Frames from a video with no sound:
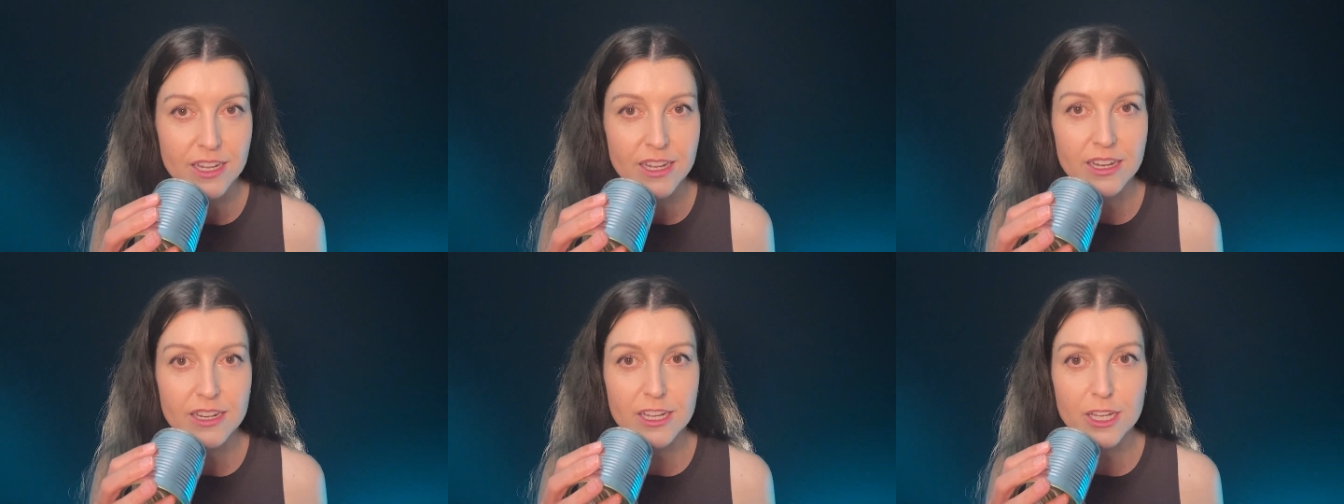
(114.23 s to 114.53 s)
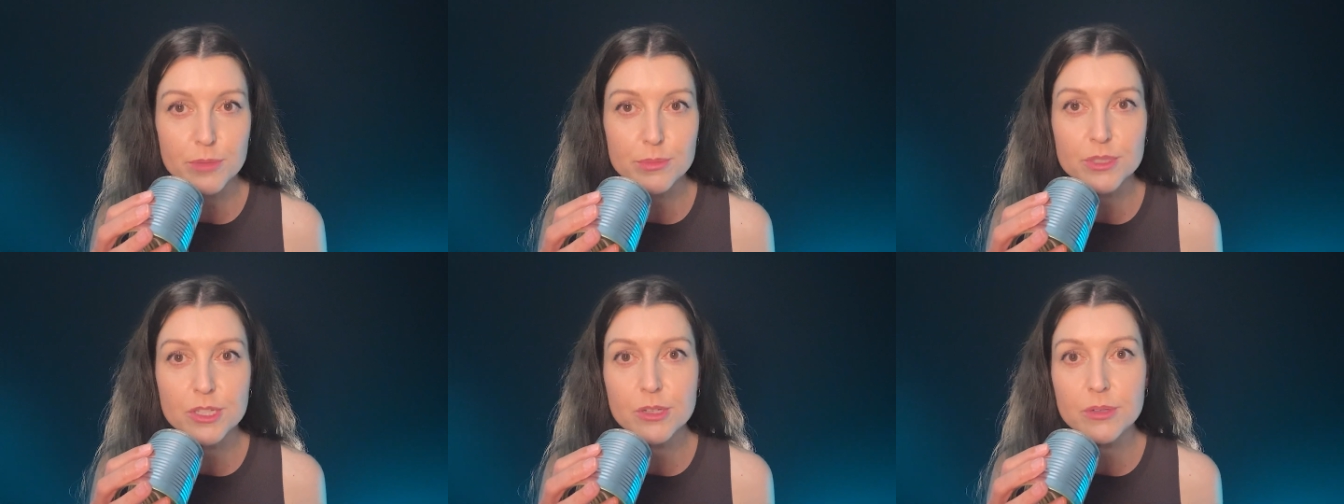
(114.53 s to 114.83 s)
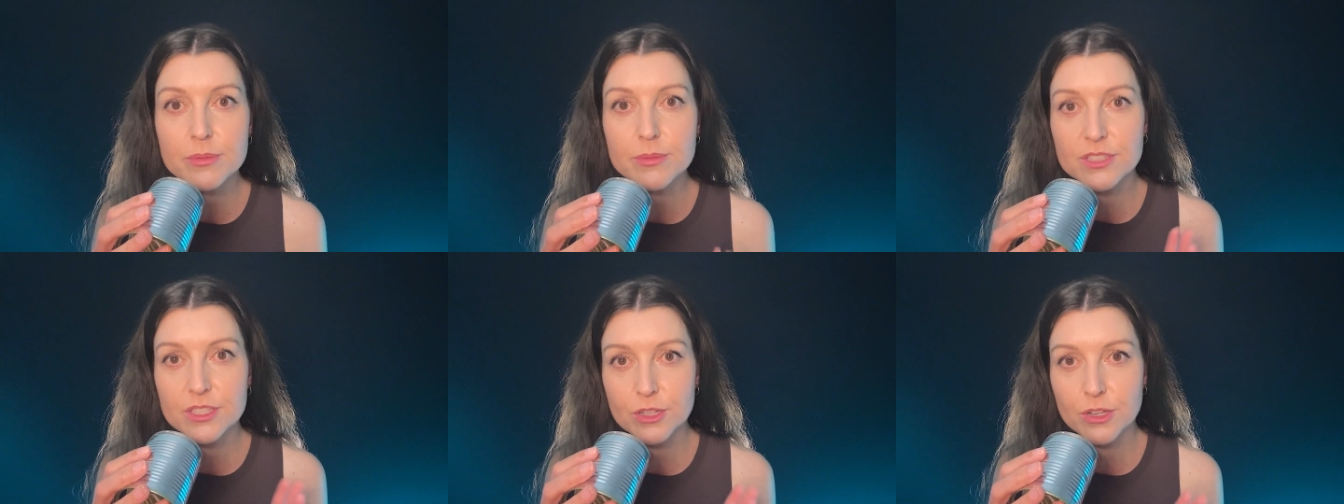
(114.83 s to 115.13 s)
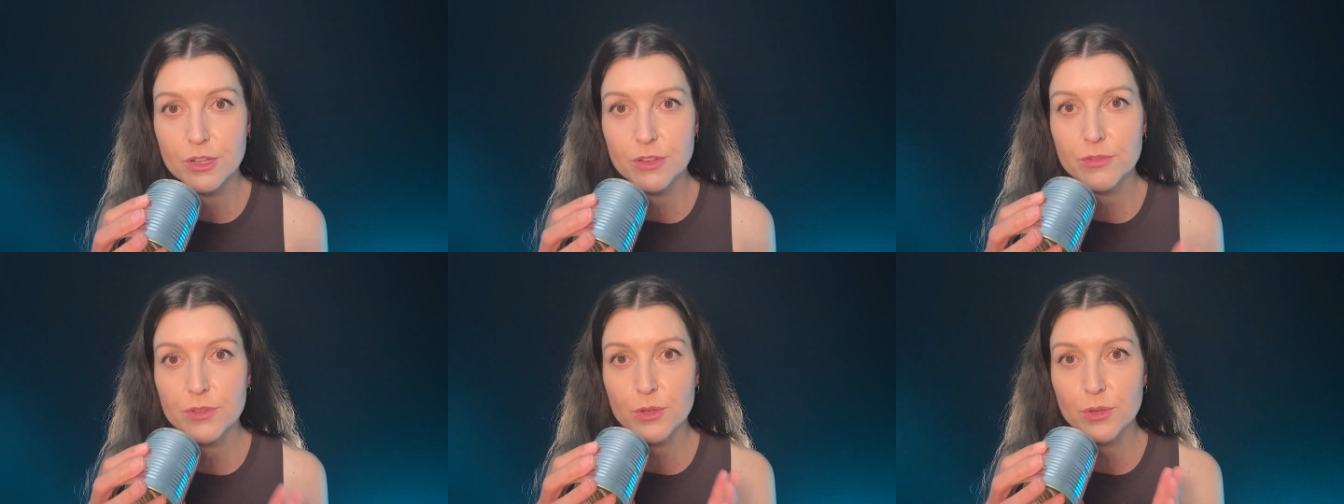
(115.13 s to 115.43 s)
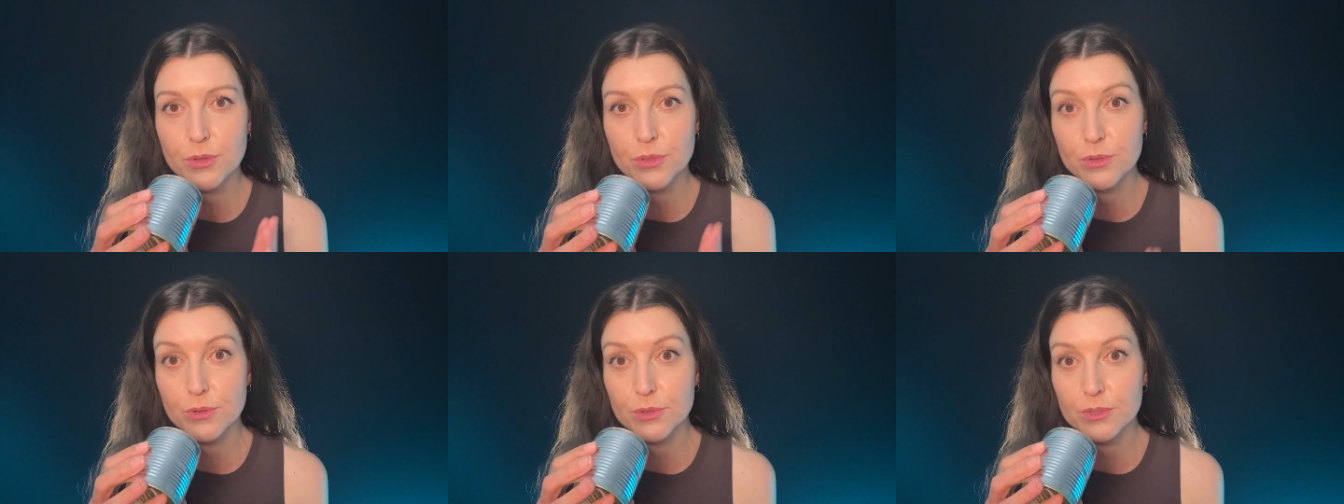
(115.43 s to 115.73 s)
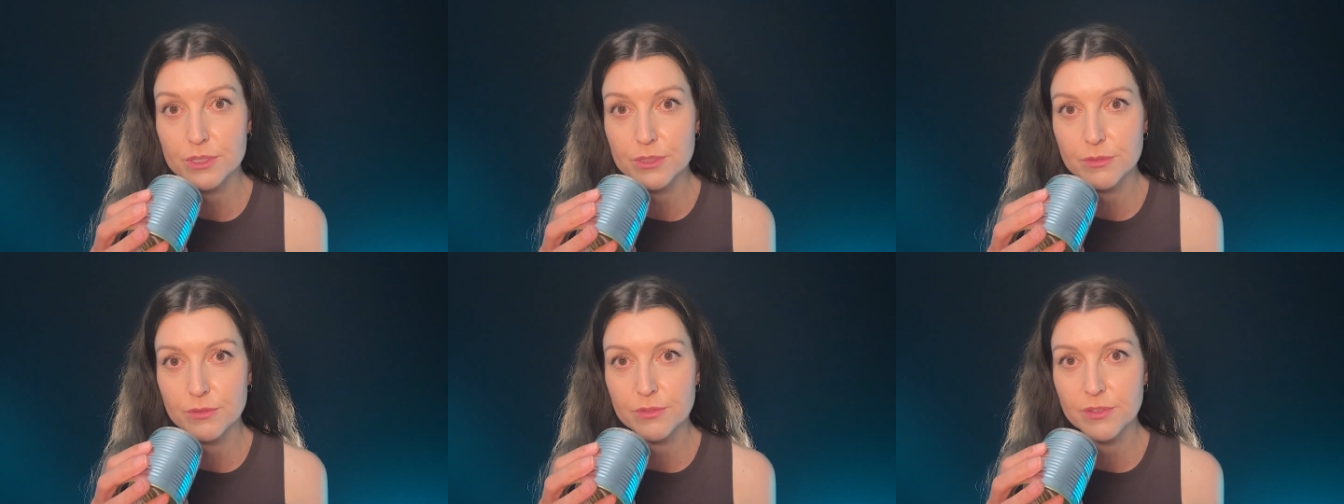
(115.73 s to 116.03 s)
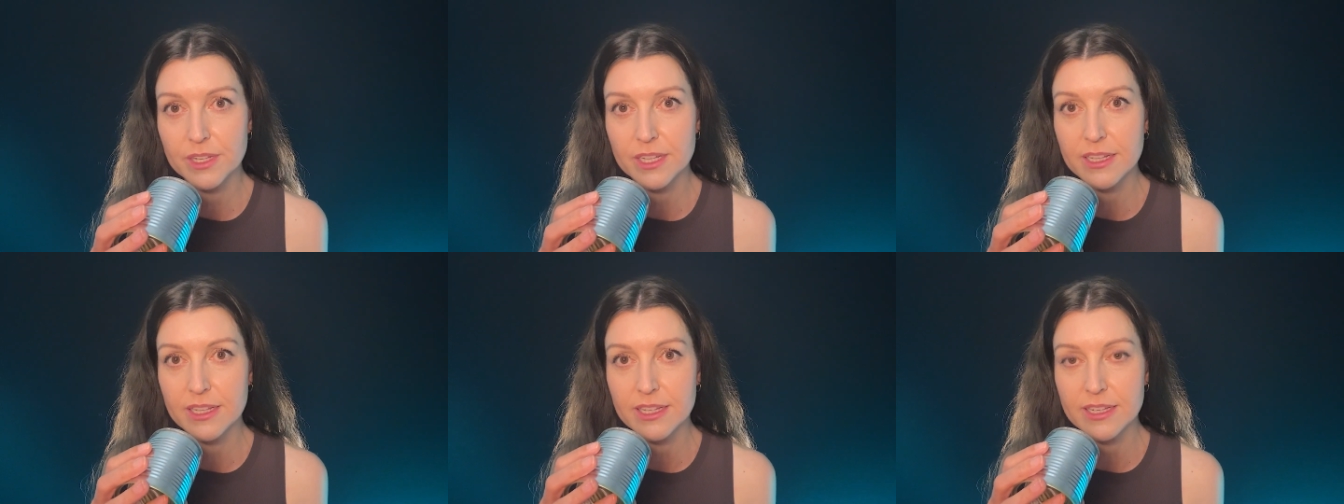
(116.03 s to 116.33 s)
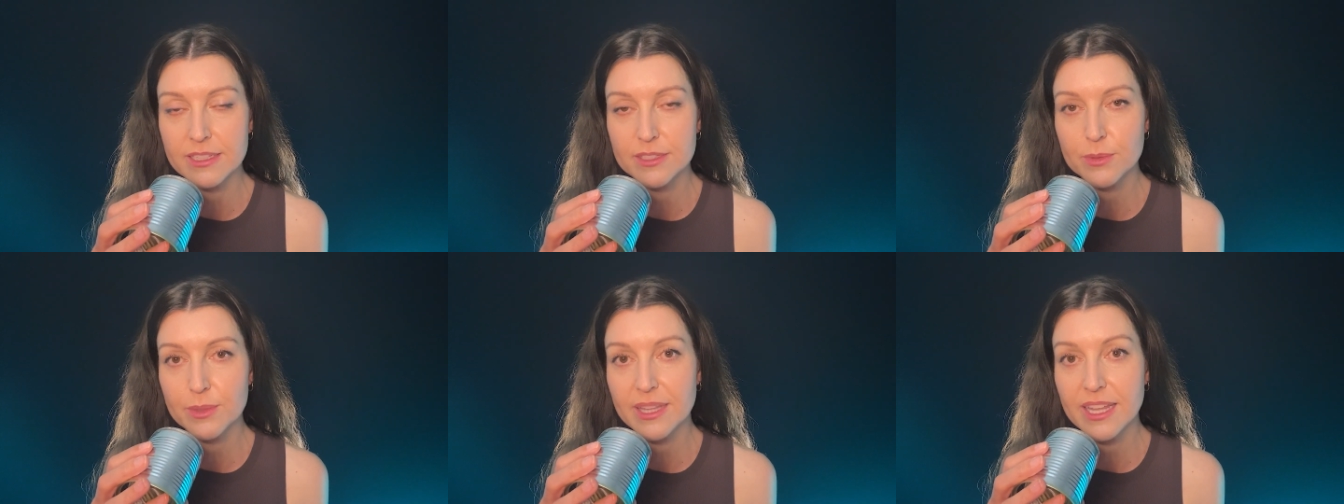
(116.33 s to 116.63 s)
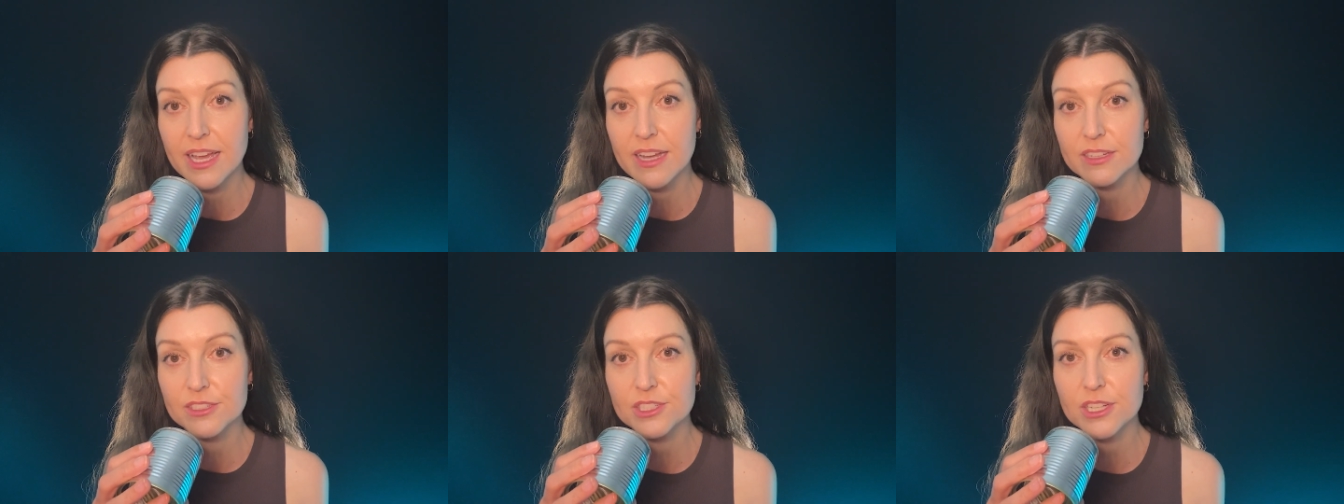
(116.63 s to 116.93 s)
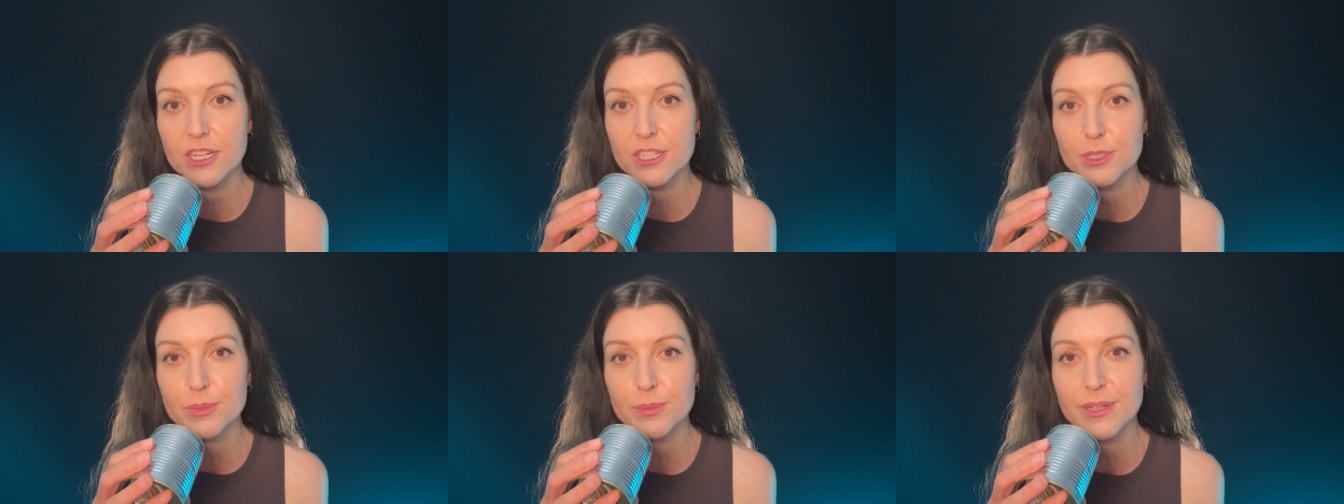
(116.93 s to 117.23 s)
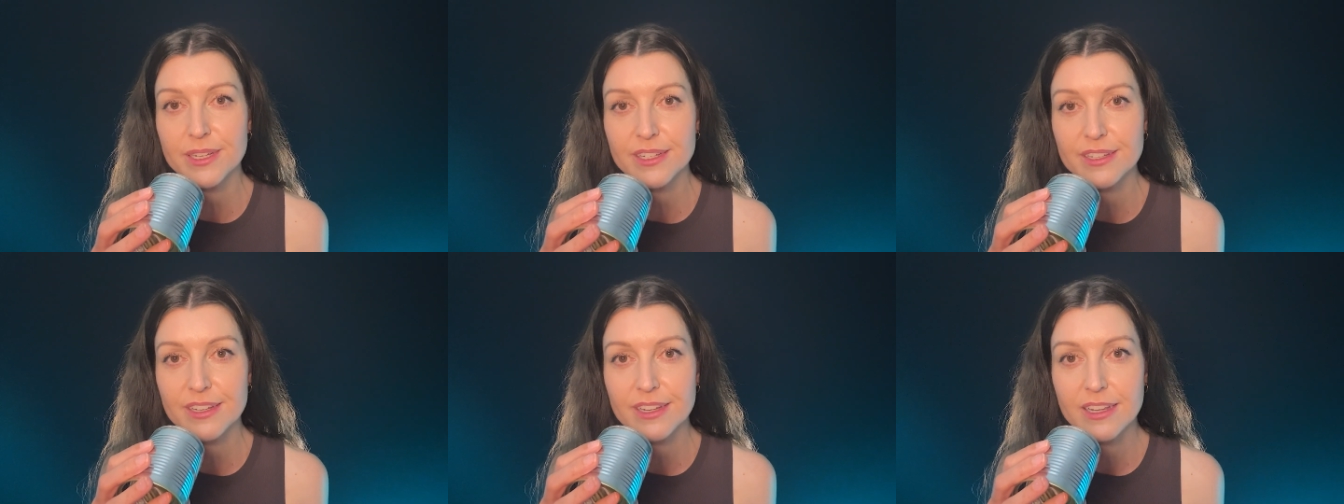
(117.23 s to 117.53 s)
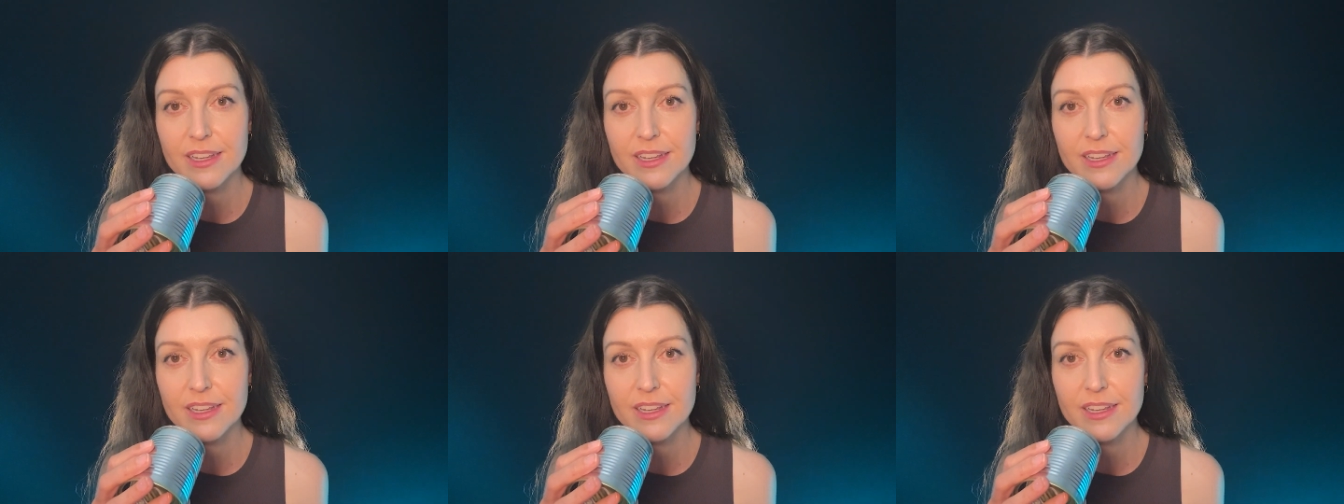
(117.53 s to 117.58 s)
It helps you observe your thoughts and feelings without judgment,